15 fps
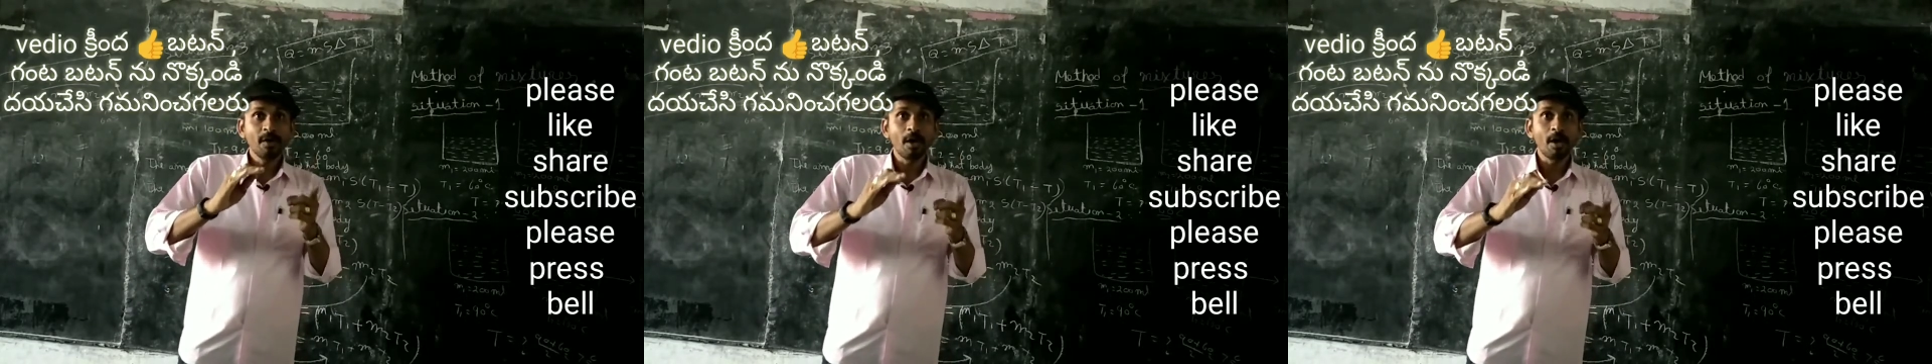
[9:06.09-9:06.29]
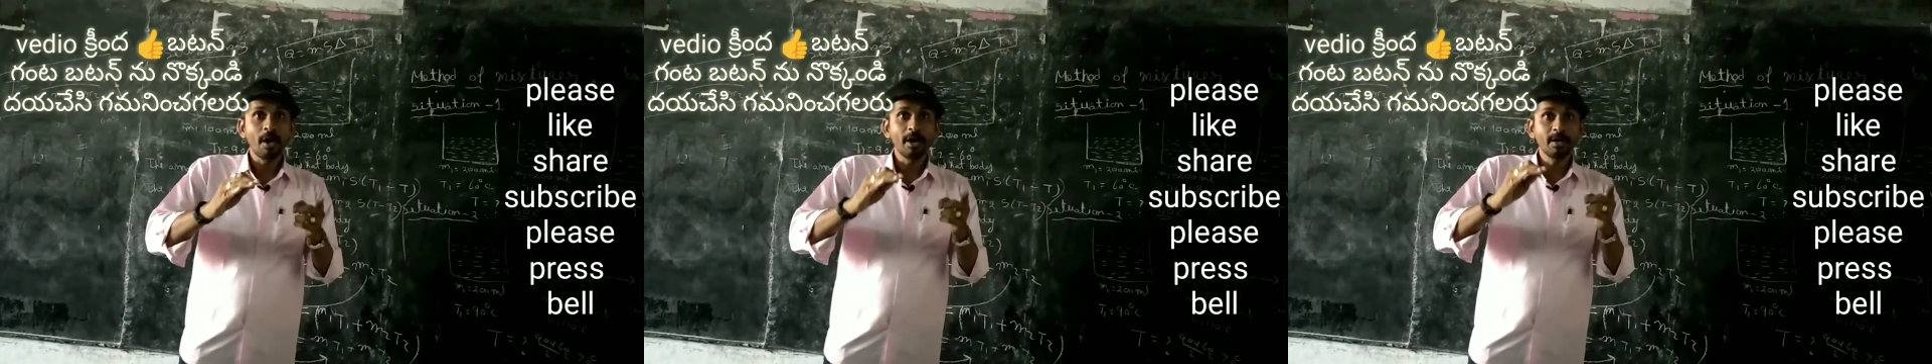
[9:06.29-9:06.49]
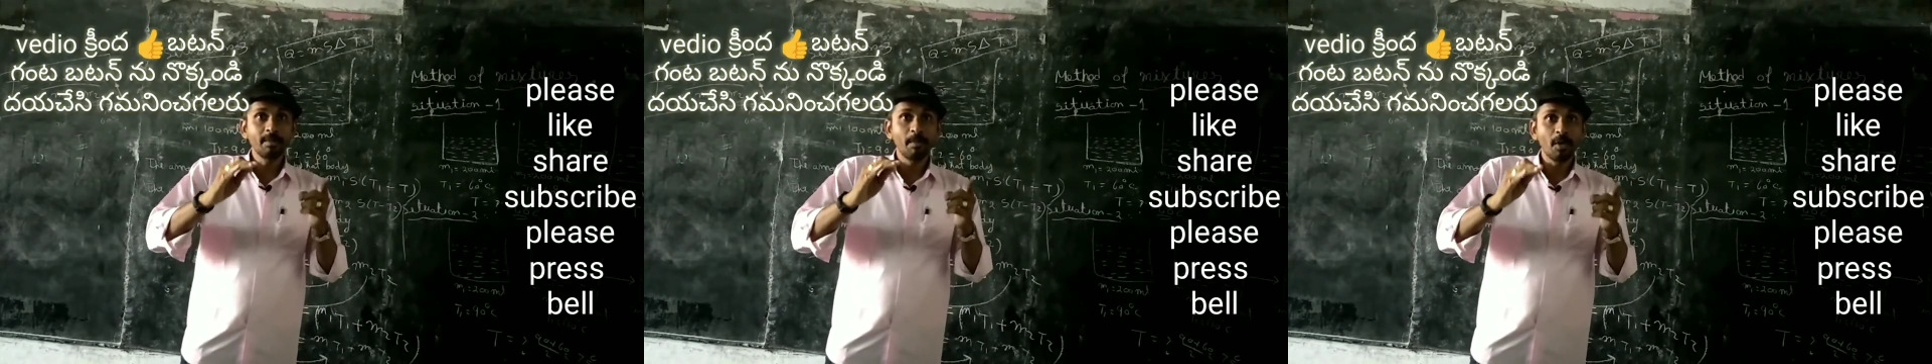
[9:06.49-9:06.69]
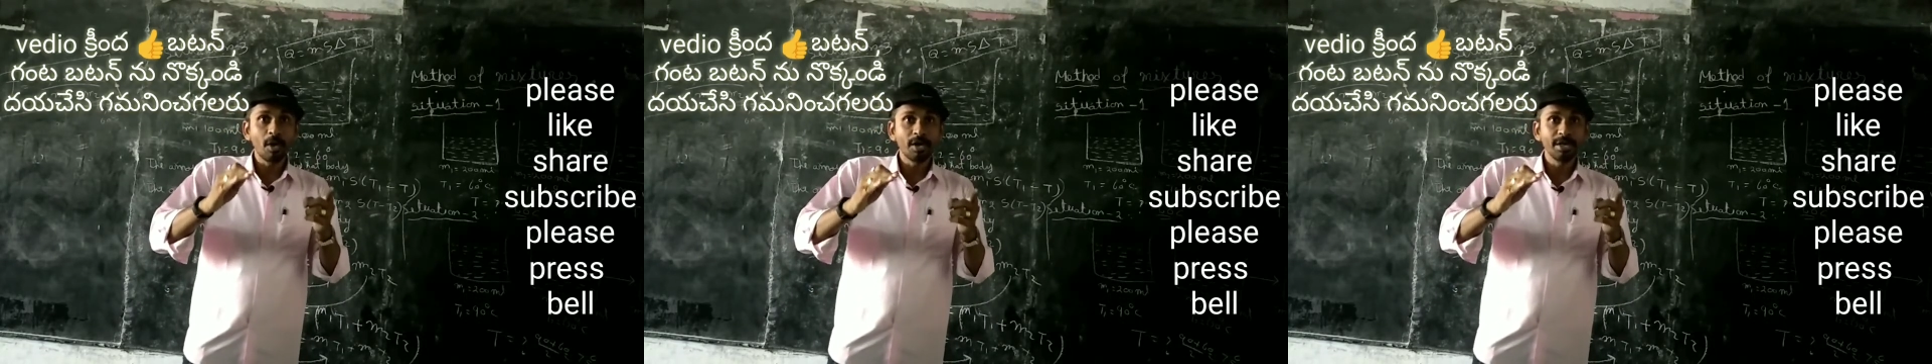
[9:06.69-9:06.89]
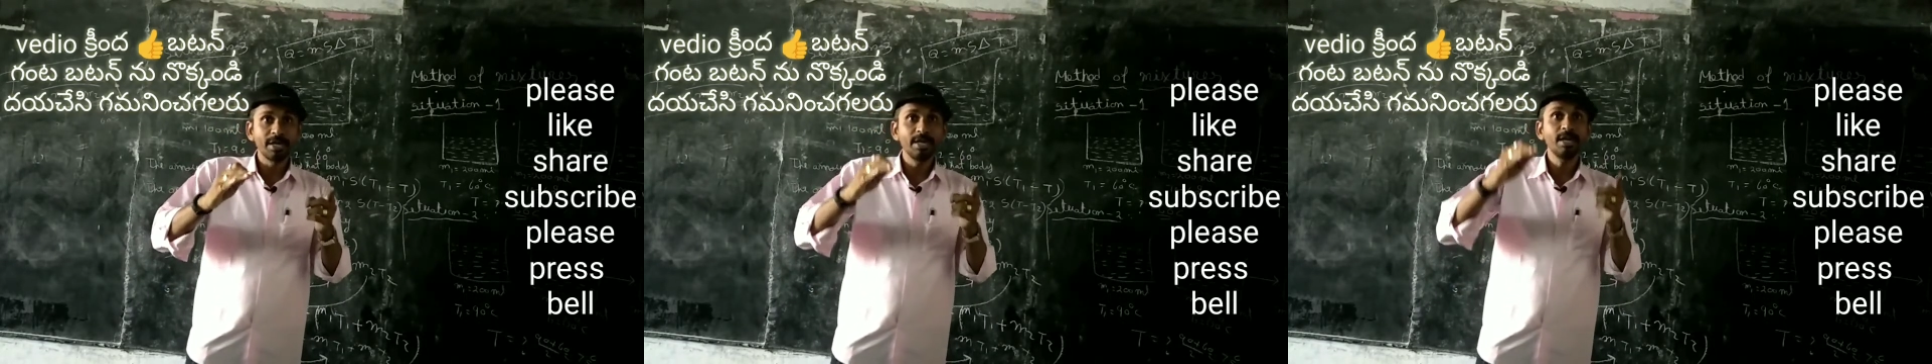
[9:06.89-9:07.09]
hot
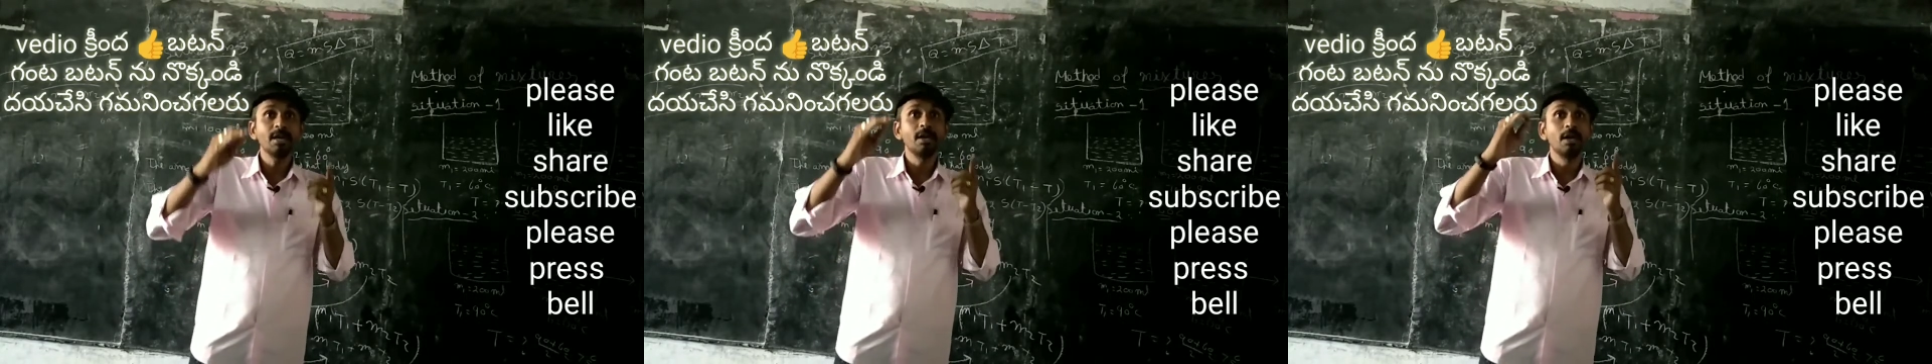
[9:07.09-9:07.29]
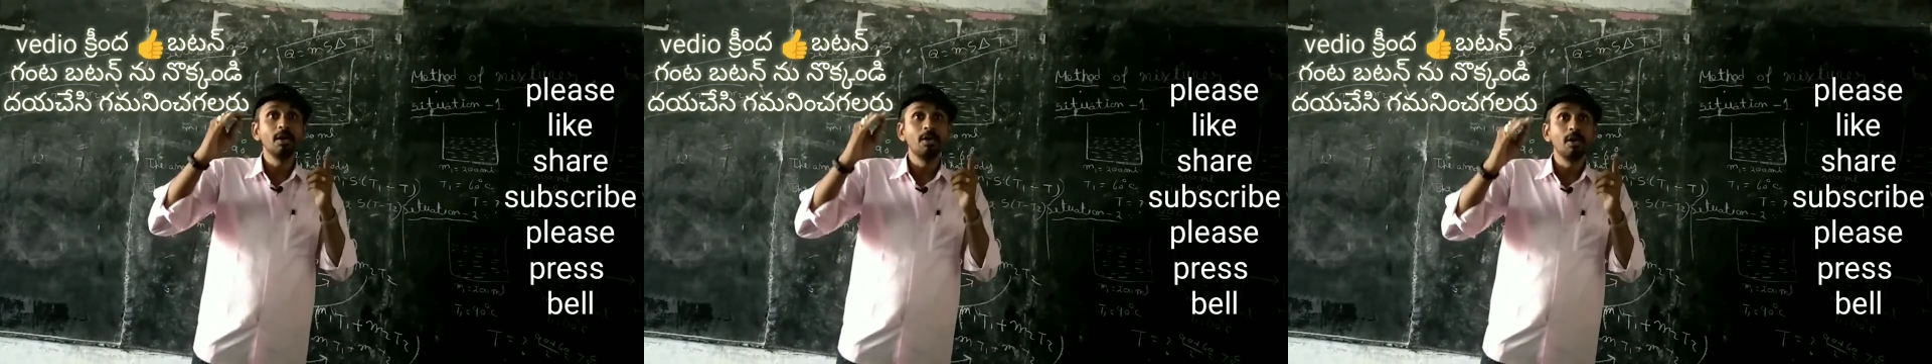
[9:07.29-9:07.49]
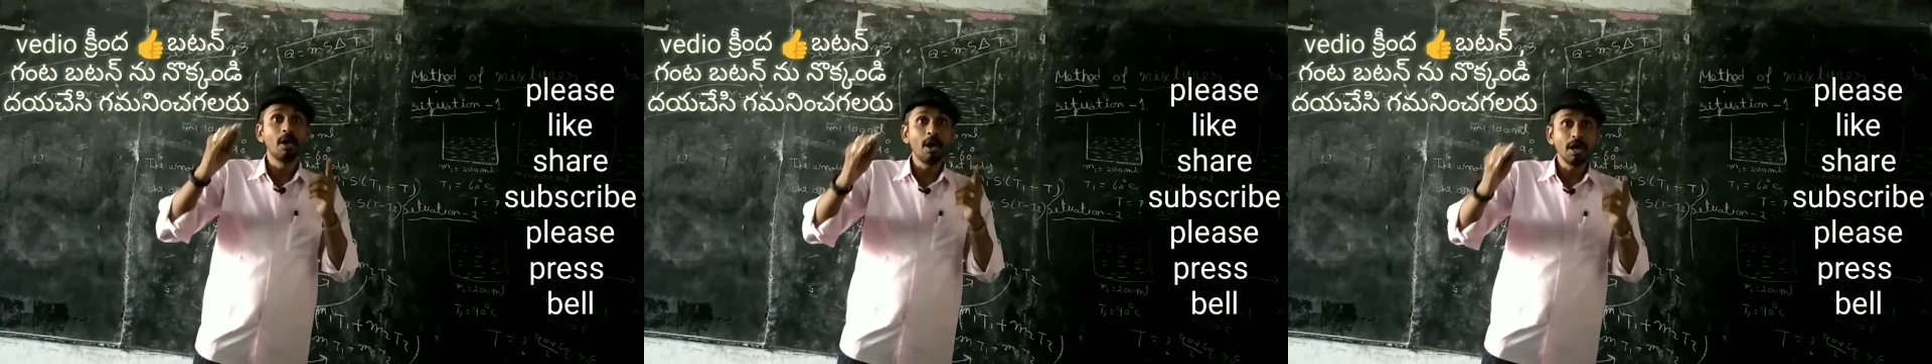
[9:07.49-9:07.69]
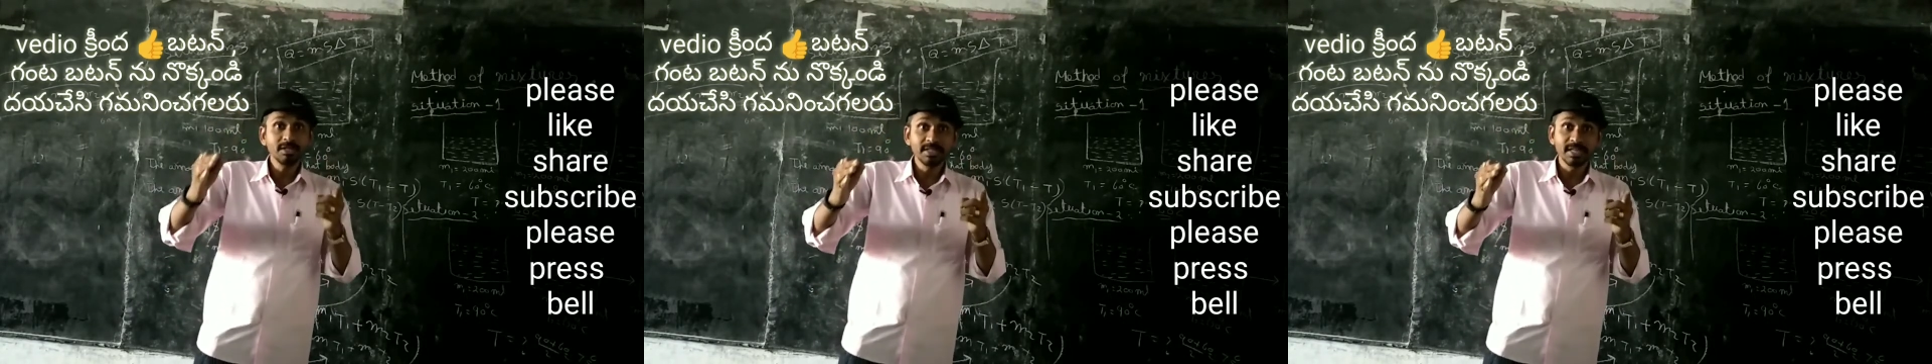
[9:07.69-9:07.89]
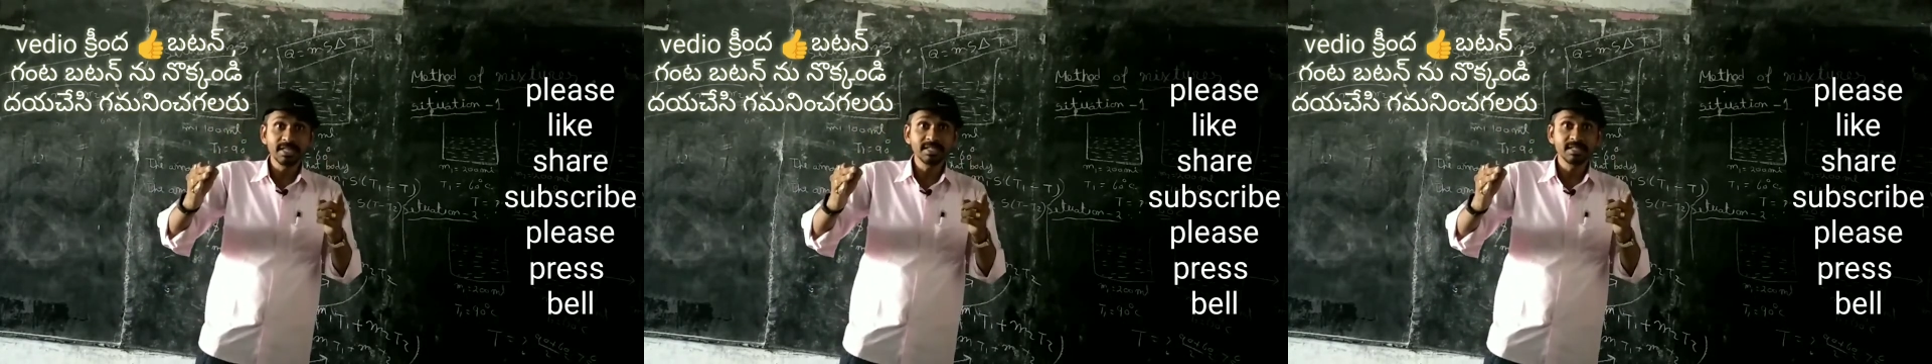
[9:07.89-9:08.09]
body
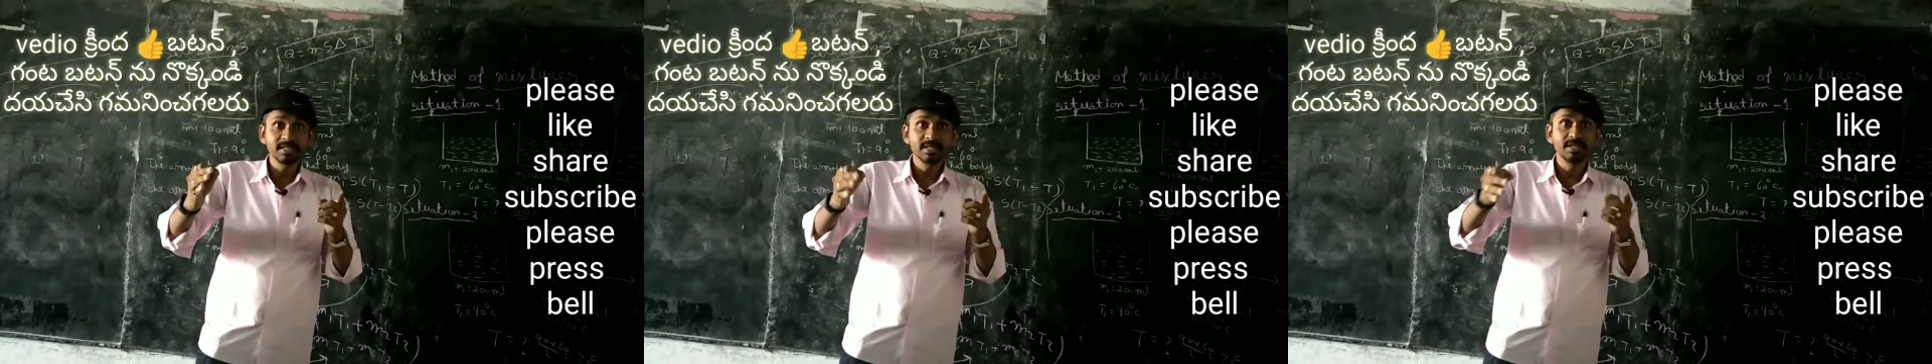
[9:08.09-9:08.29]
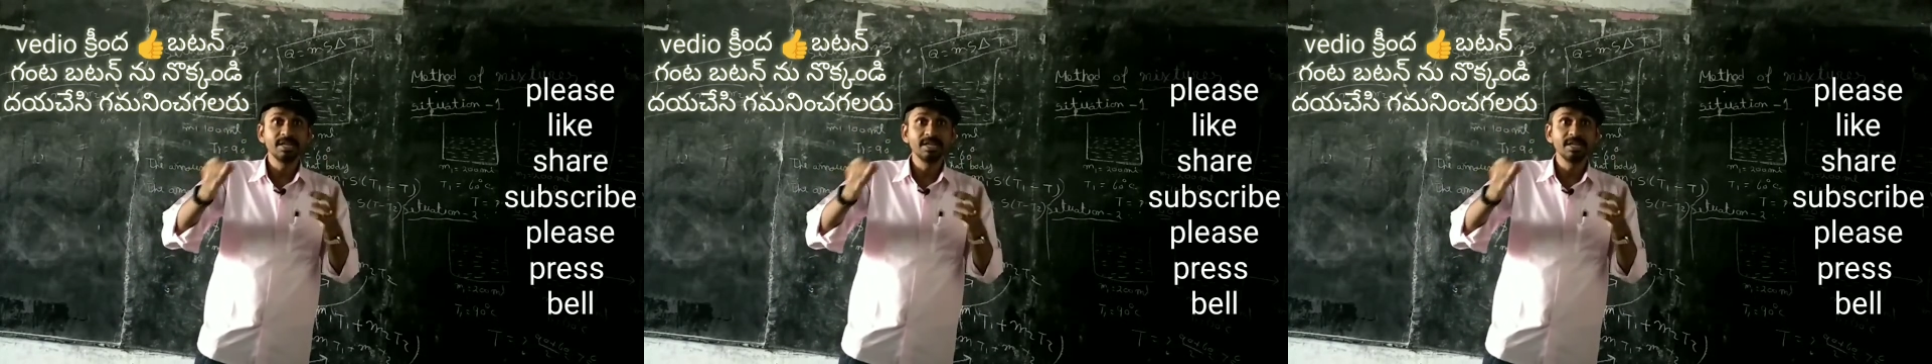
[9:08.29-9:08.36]
losses